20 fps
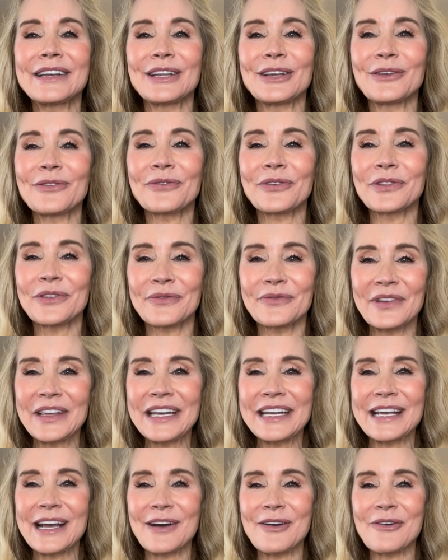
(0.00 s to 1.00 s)
new for the
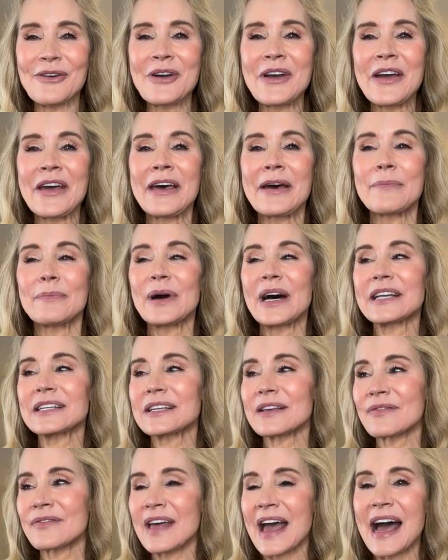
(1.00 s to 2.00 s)
video. But
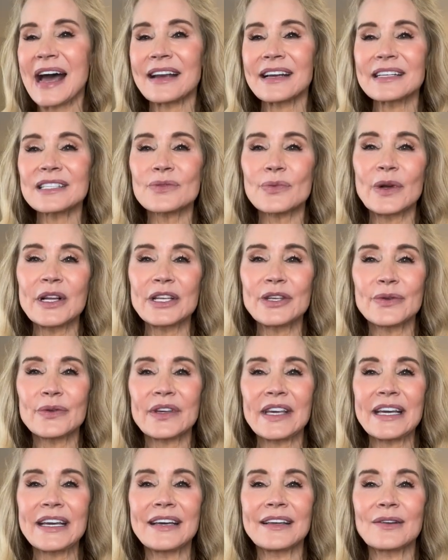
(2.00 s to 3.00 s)
that is what you
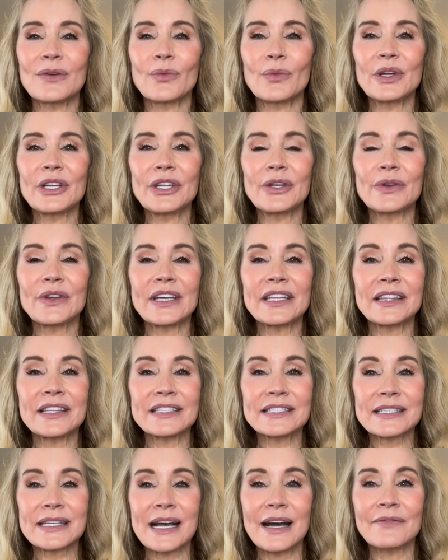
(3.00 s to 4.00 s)
get when you get
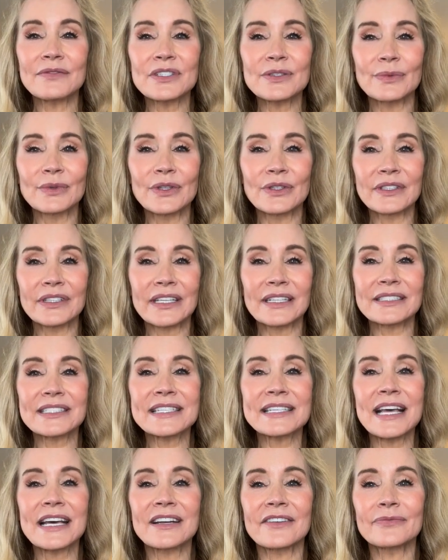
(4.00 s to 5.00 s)
this comfortable little
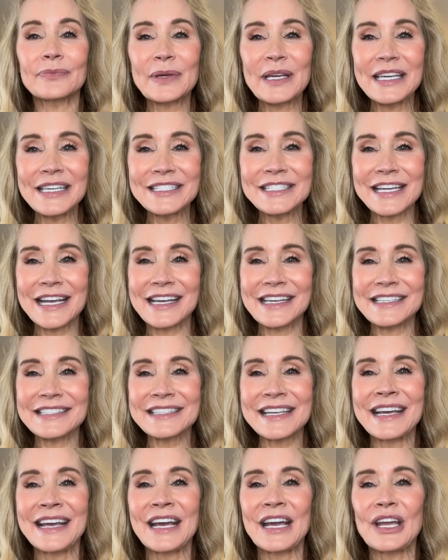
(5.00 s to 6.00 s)
set of
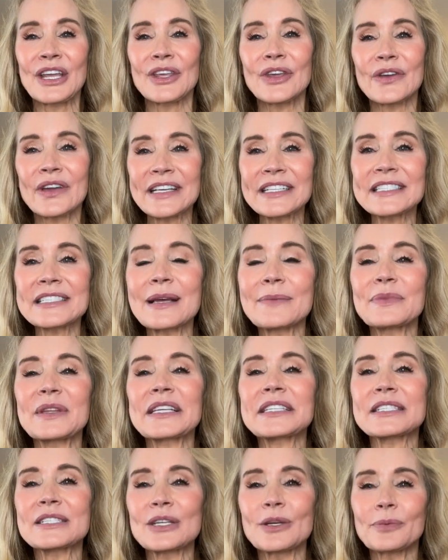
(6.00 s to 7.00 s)
PJs. You get something
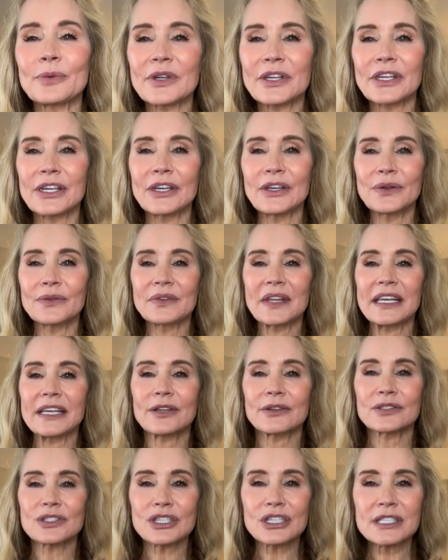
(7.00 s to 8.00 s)
super cute that you
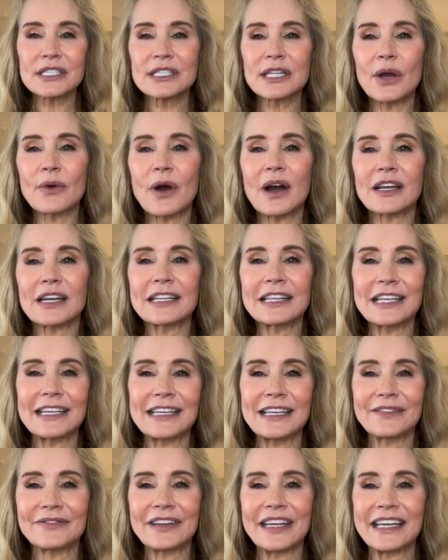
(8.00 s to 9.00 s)
can just throw on in the
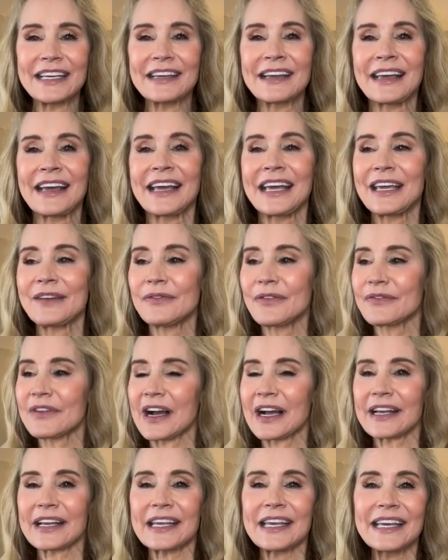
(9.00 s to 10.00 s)
evening. If you've
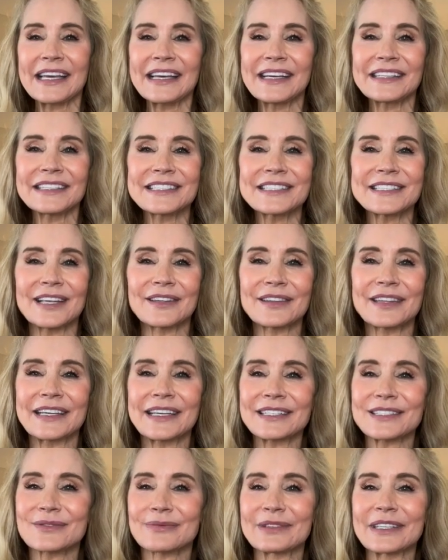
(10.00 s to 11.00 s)
got kids, they'll think
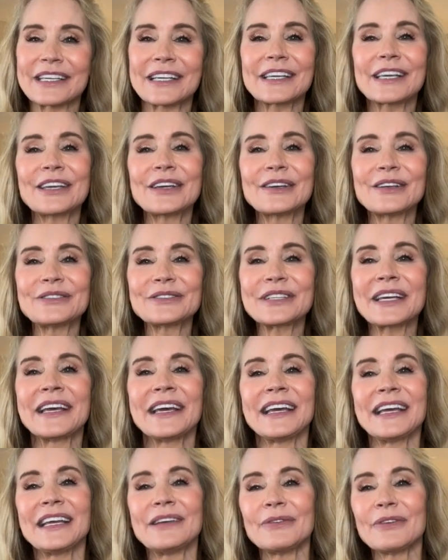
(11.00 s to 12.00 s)
it's really cute.
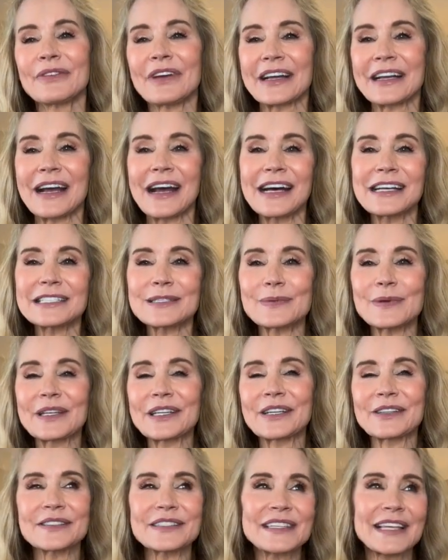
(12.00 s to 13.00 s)
If you've got a husband,
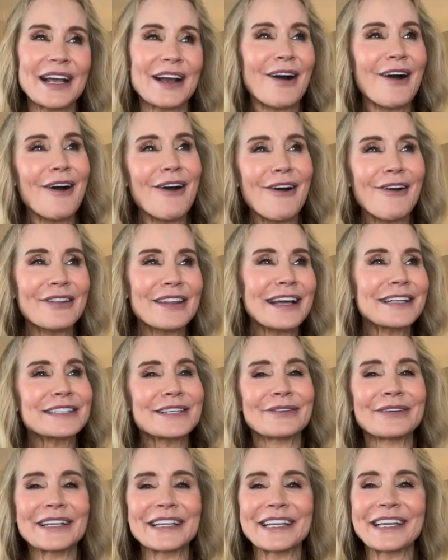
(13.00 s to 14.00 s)
he'll say, oh,
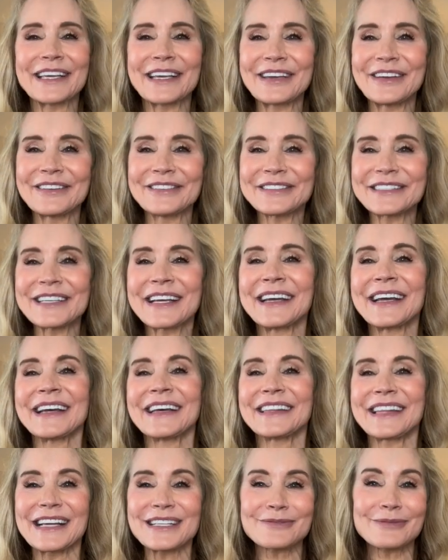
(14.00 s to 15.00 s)
that's really cute.
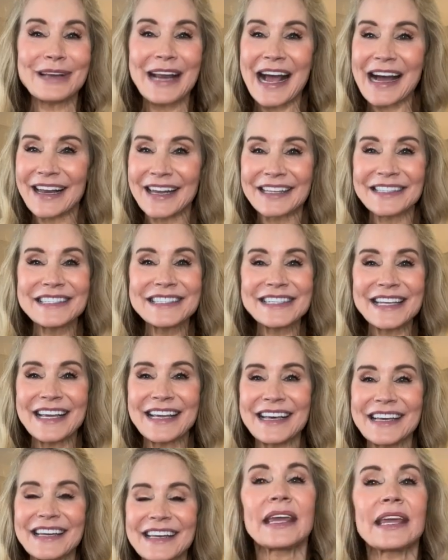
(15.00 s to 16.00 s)
That's what Alan
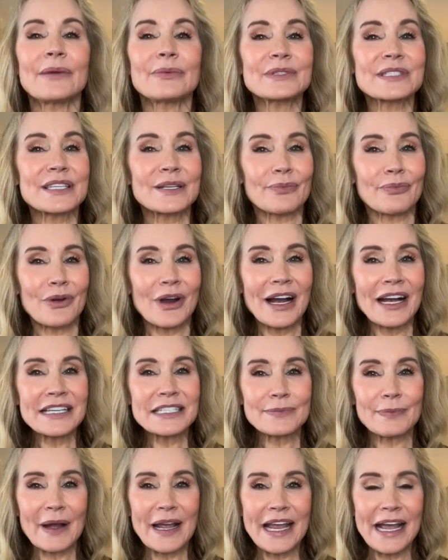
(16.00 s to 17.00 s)
said. He was
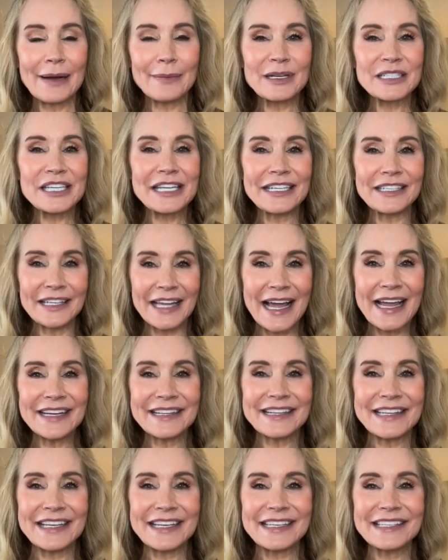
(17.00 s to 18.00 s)
surprised by how much he
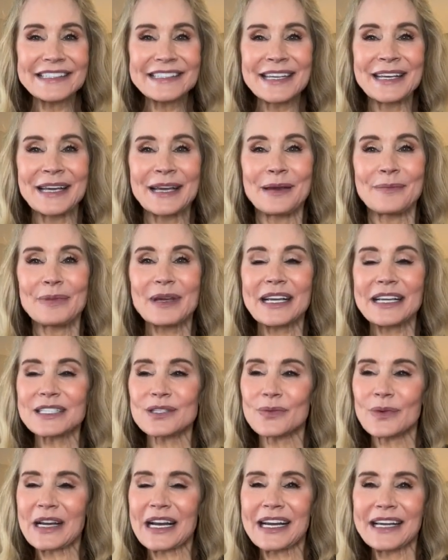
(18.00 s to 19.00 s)
liked these because
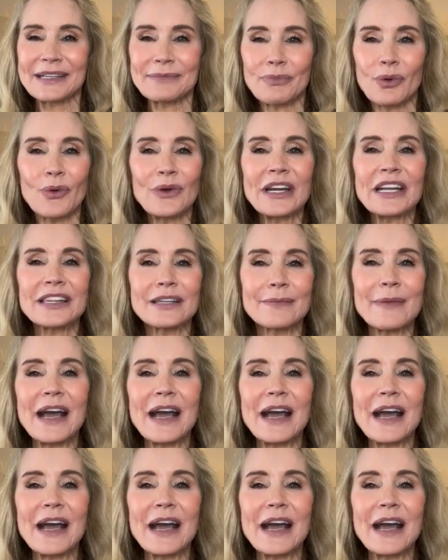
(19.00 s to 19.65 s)
when I pointed them